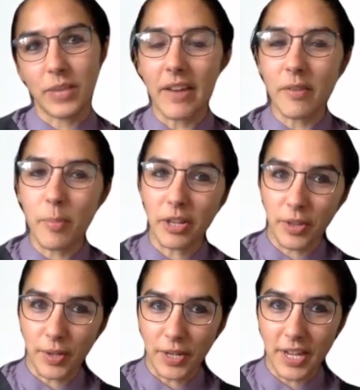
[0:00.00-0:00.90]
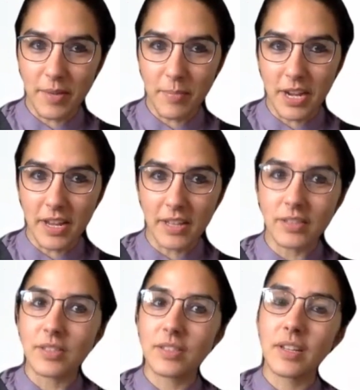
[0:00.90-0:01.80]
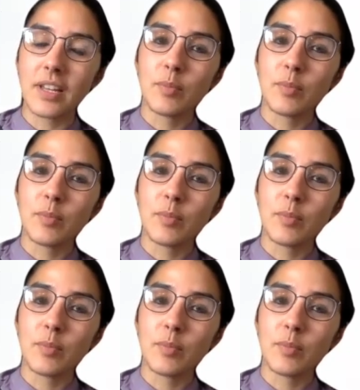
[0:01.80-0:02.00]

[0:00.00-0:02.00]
We have about 30 minutes.